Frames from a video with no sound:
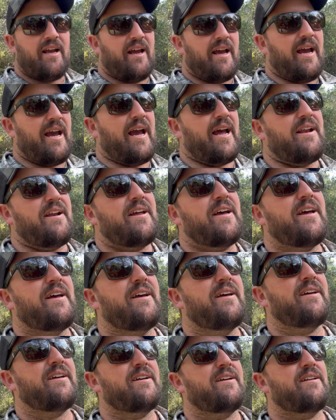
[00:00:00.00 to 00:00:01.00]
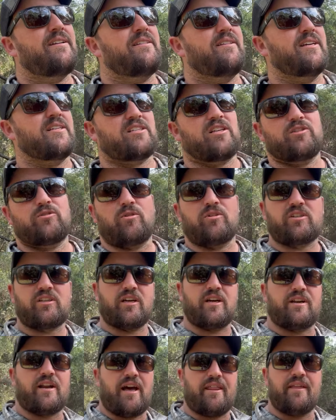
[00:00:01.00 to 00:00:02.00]
And this is also
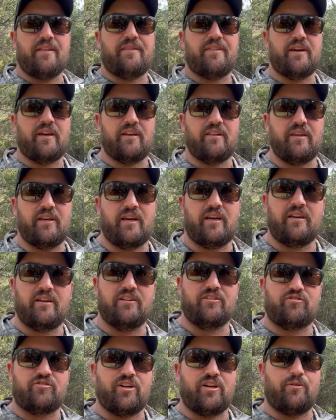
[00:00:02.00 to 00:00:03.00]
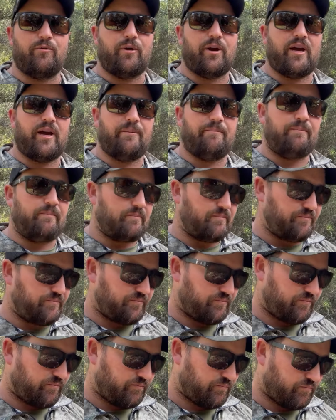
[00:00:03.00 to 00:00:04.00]
another thing in the industry where
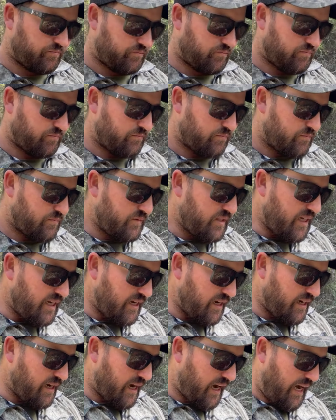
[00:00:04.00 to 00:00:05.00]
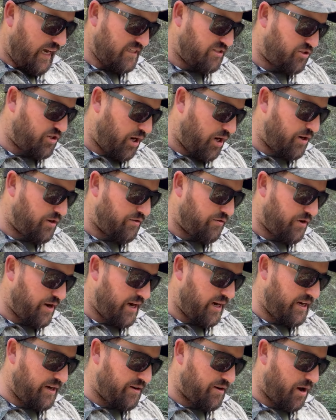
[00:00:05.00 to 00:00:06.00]
guys don't
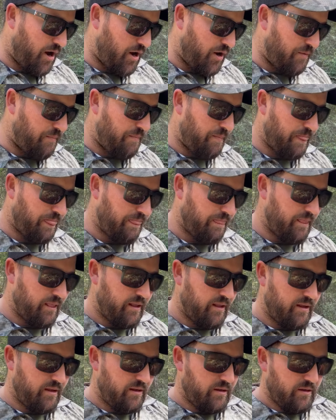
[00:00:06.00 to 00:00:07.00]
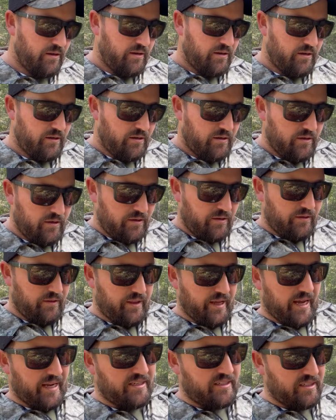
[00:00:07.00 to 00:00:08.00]
really know
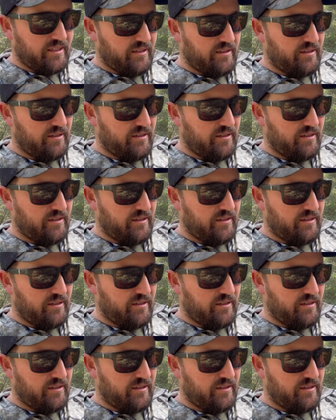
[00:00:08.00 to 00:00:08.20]
that